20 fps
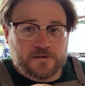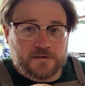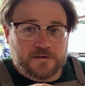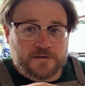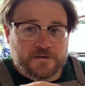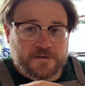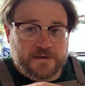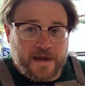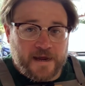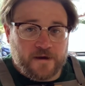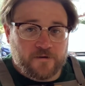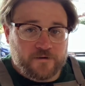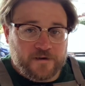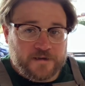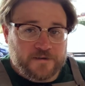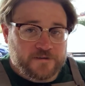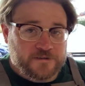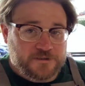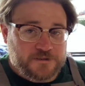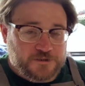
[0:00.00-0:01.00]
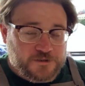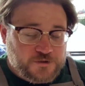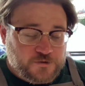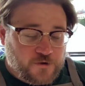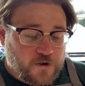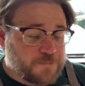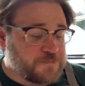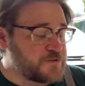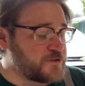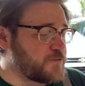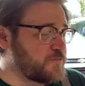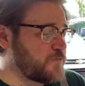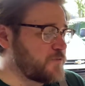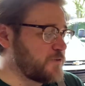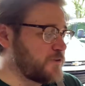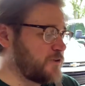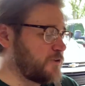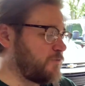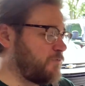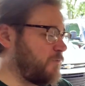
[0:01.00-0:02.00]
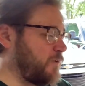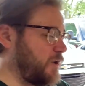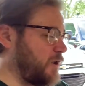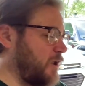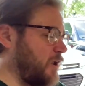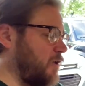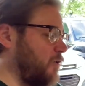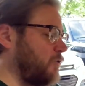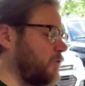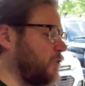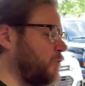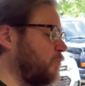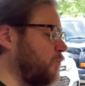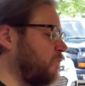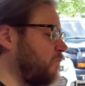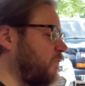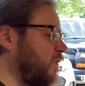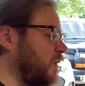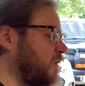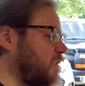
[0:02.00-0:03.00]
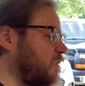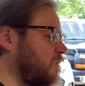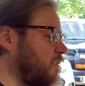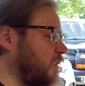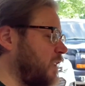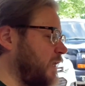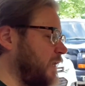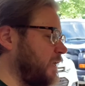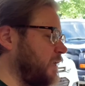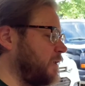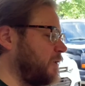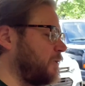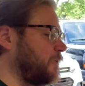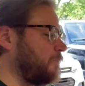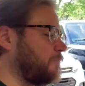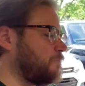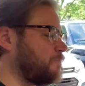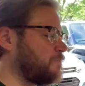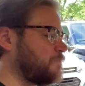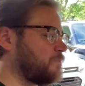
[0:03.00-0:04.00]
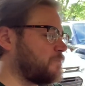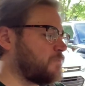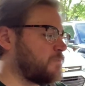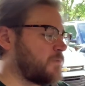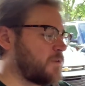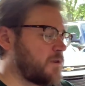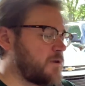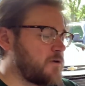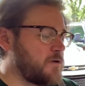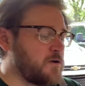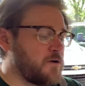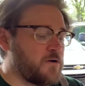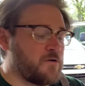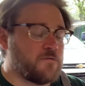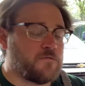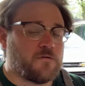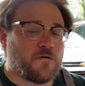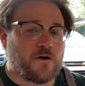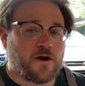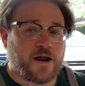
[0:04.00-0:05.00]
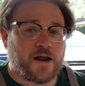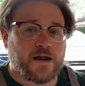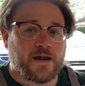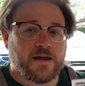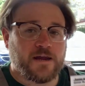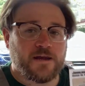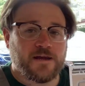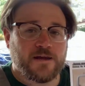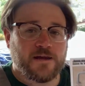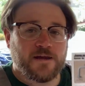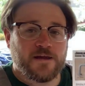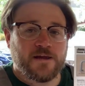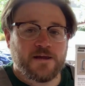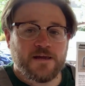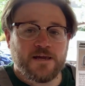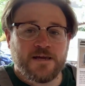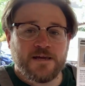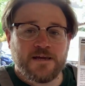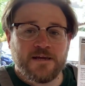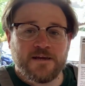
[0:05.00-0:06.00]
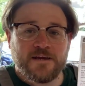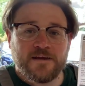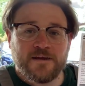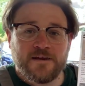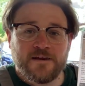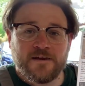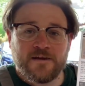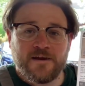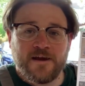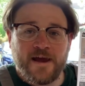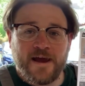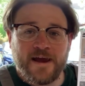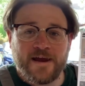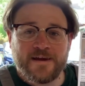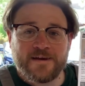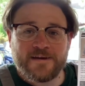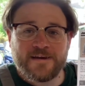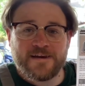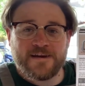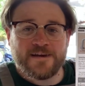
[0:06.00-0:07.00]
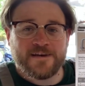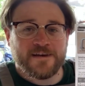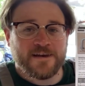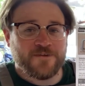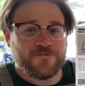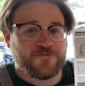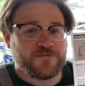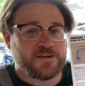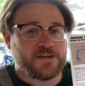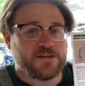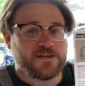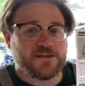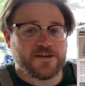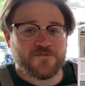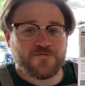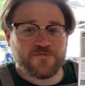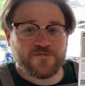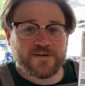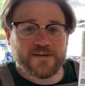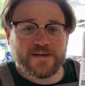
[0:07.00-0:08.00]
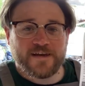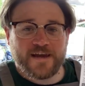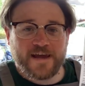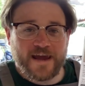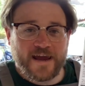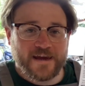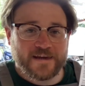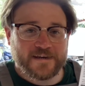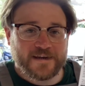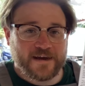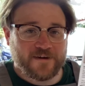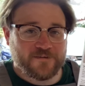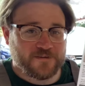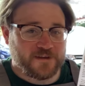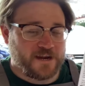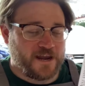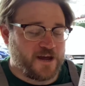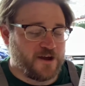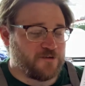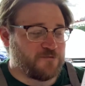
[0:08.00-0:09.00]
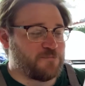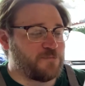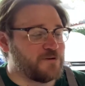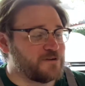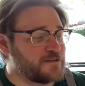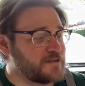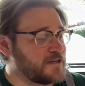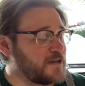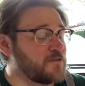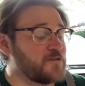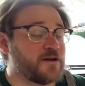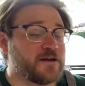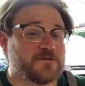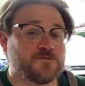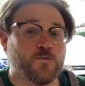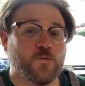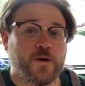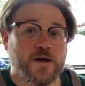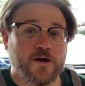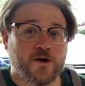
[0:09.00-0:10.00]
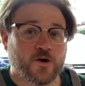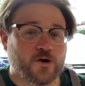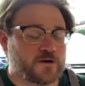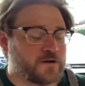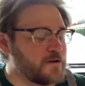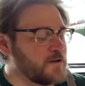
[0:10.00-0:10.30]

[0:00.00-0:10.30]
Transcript: Down in the description for this video, you will find a link for a handy, nifty, difty handout that I've put together. That's weird.